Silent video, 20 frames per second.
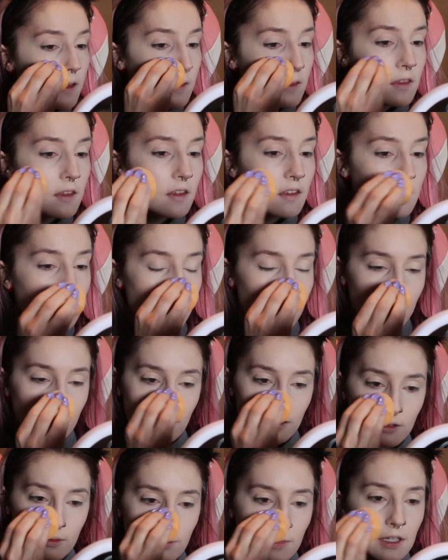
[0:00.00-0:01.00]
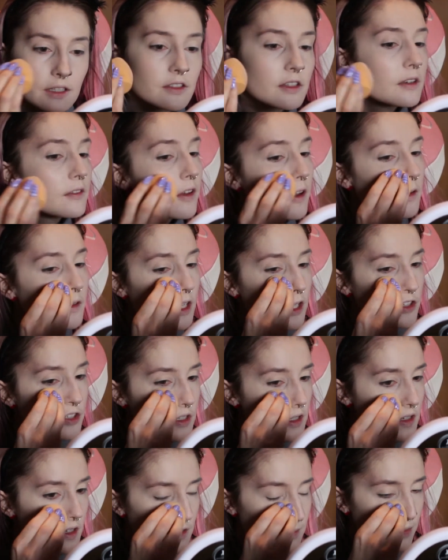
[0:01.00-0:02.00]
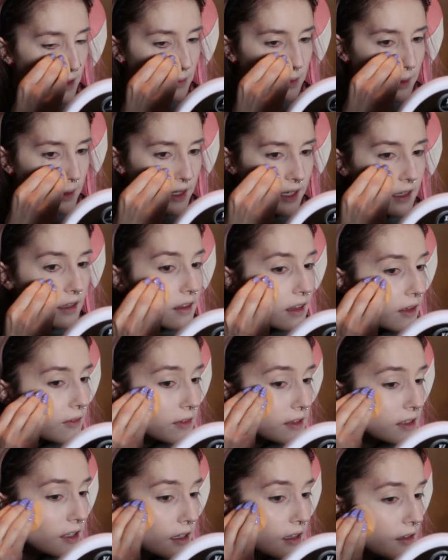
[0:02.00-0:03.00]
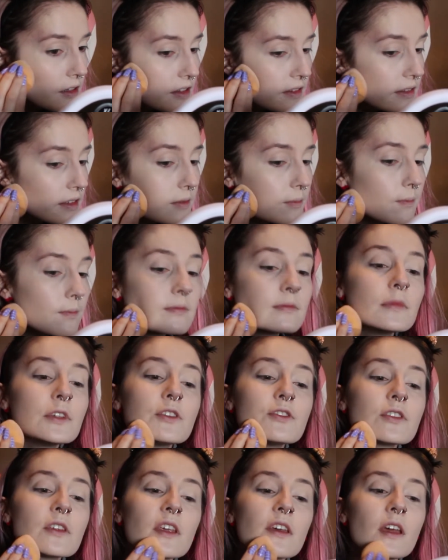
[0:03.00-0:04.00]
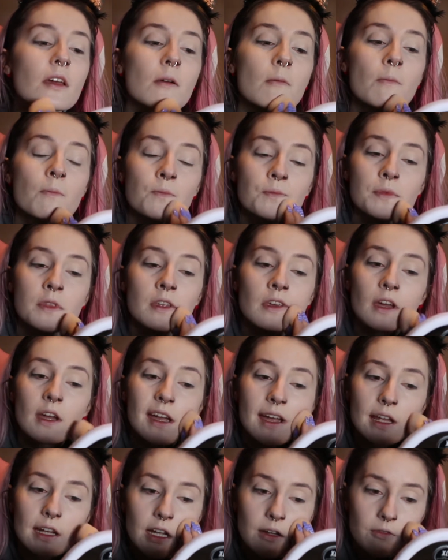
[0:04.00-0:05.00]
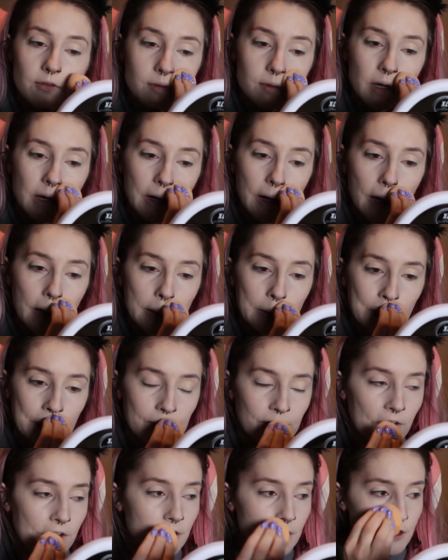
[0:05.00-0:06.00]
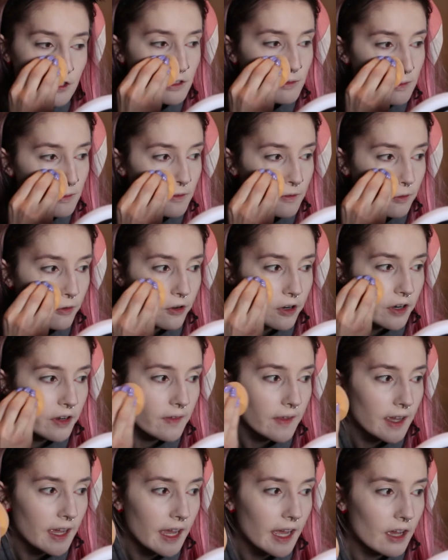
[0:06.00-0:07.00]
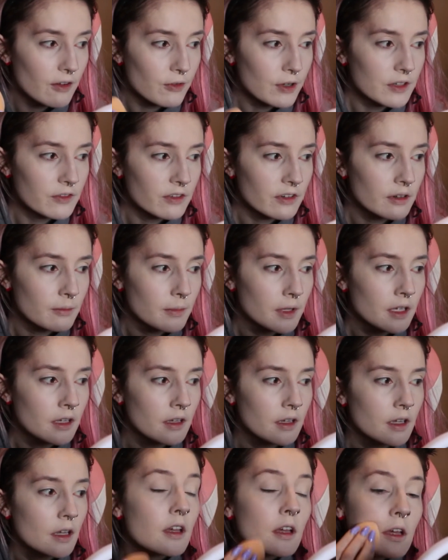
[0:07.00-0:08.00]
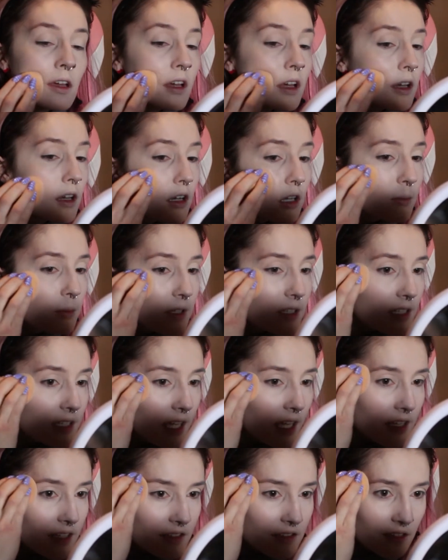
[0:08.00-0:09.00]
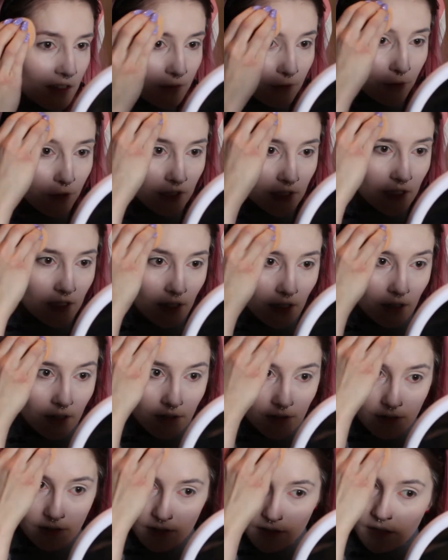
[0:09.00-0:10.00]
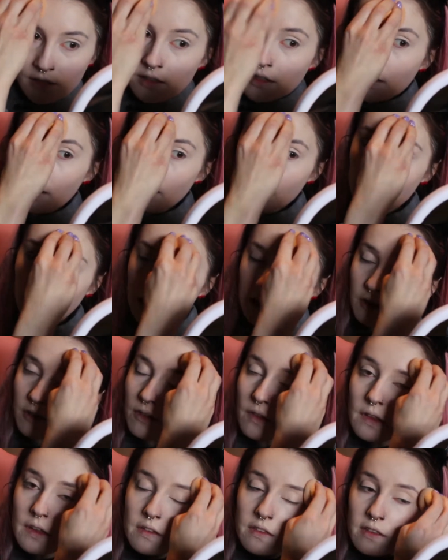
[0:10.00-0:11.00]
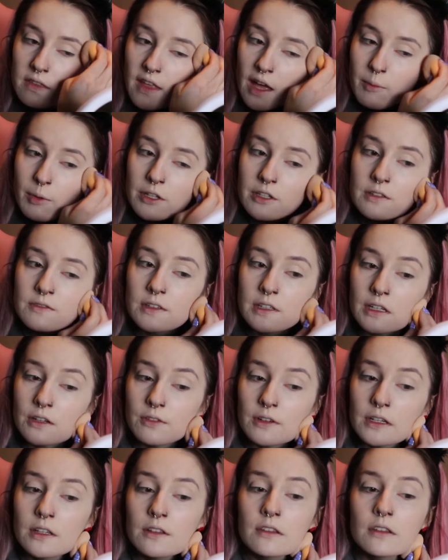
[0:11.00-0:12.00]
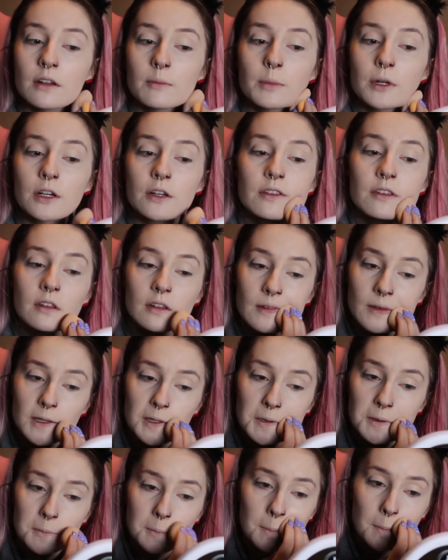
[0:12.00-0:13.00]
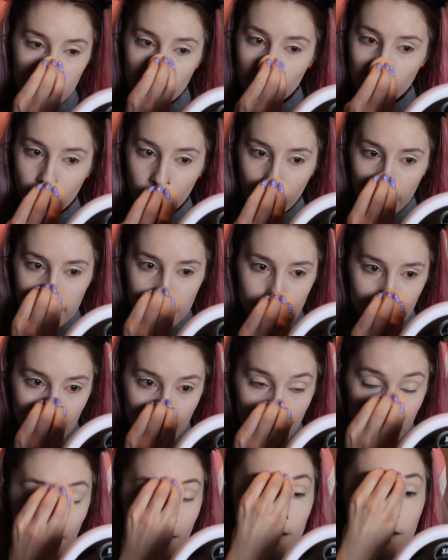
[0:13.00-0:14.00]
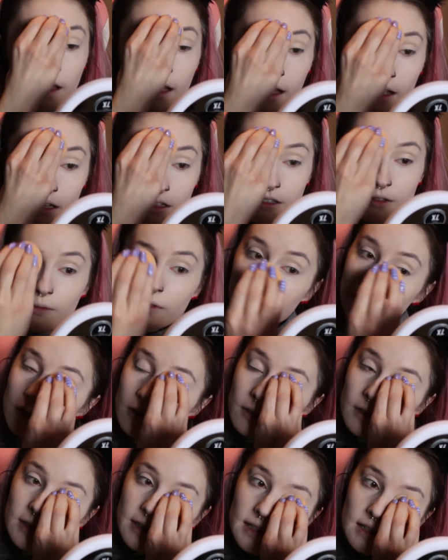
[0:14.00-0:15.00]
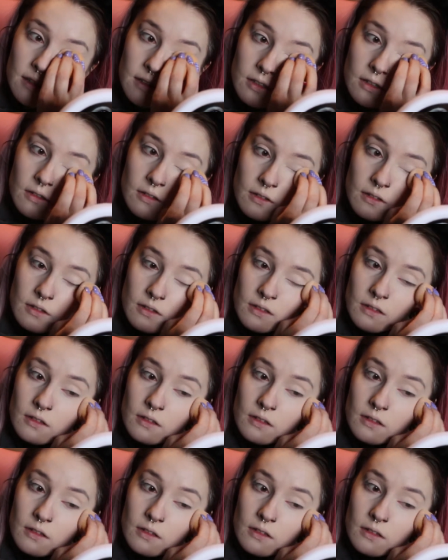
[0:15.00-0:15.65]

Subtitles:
This foundation is probably like $11 usually. And I've gotten foundations before. Like I had one from Urban Decay that's like $40. And I don't really see that much of a difference personally. So why spend a lot when you don't need to?